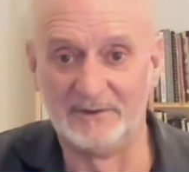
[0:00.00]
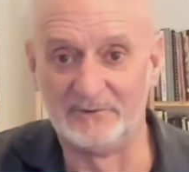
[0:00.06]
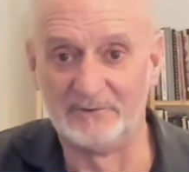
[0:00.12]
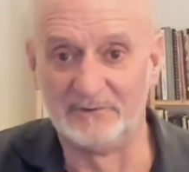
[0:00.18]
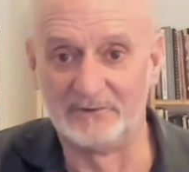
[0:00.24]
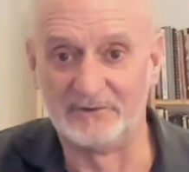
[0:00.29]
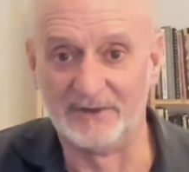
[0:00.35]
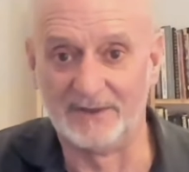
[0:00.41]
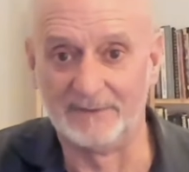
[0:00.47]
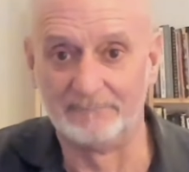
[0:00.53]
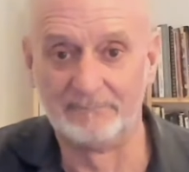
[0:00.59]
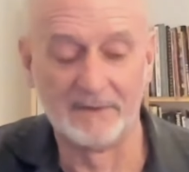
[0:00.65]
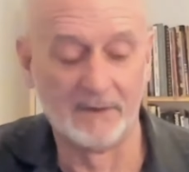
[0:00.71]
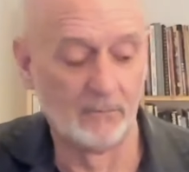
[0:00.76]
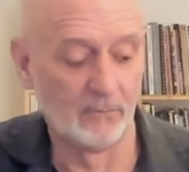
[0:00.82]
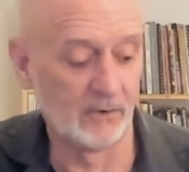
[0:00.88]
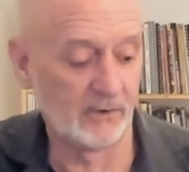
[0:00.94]
interesting.
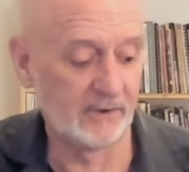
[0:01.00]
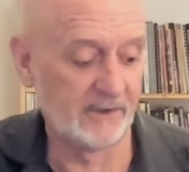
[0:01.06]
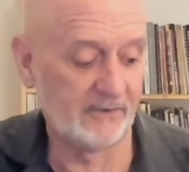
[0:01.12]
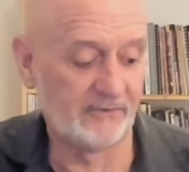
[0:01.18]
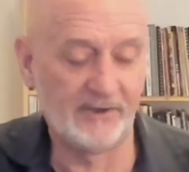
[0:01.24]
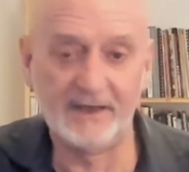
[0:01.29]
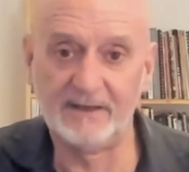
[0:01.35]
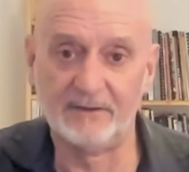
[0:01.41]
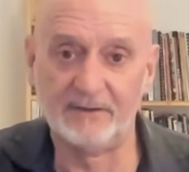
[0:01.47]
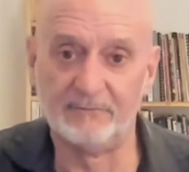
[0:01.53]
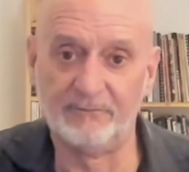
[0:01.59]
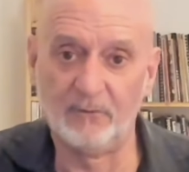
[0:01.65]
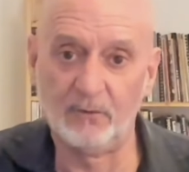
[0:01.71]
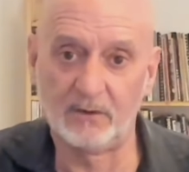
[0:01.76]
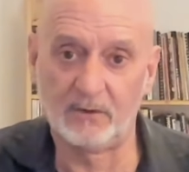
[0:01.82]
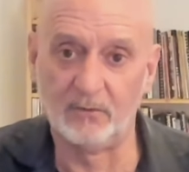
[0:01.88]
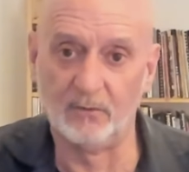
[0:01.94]
We're going to take the
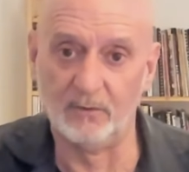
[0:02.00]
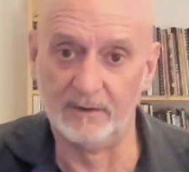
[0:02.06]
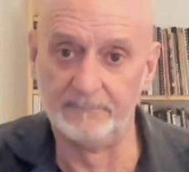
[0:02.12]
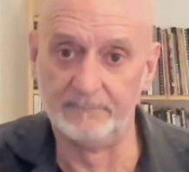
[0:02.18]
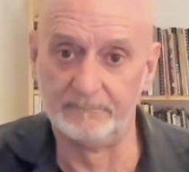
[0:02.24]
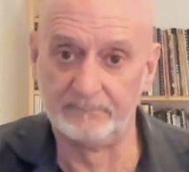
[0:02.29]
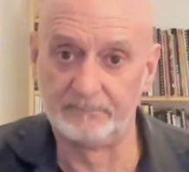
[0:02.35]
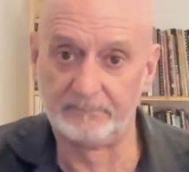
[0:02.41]
4 chord,